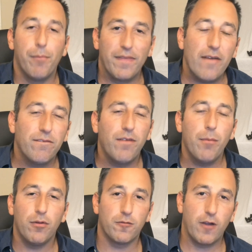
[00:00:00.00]
But that
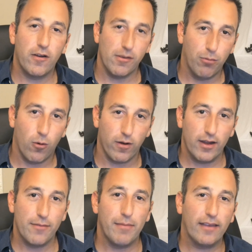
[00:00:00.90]
fumble is very
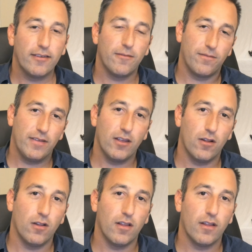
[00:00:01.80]
important. It makes him
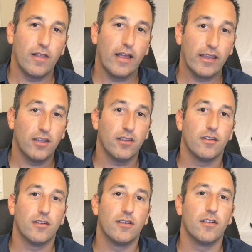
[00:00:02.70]
feel like
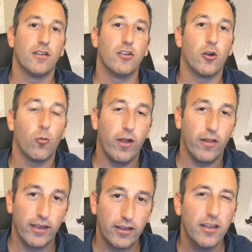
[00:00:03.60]
you're
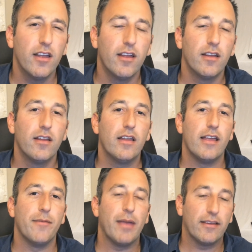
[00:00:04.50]
willing.
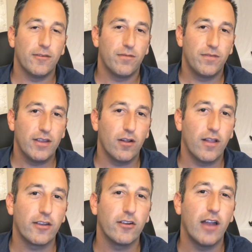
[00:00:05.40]
It makes him
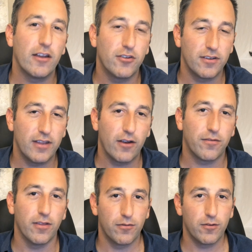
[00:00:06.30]
feel like you're not just there
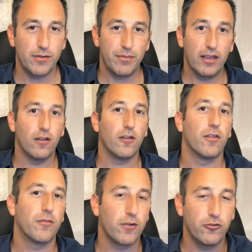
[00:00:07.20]
for the free meal
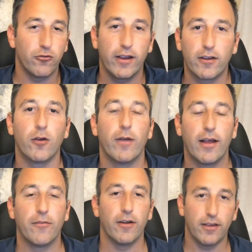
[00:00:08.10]
or the free drink or
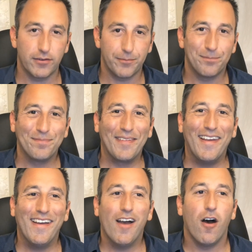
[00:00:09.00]
whatever it is.
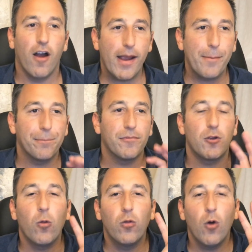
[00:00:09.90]
All right,
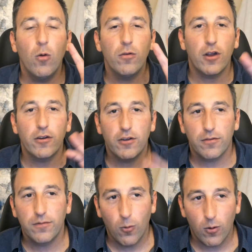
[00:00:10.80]
so those are
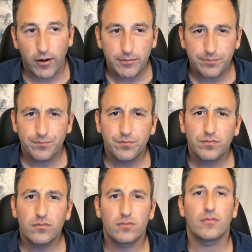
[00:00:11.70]
your four.
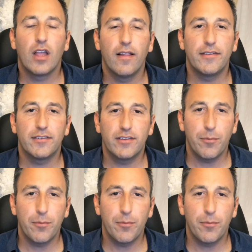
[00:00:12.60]
Let's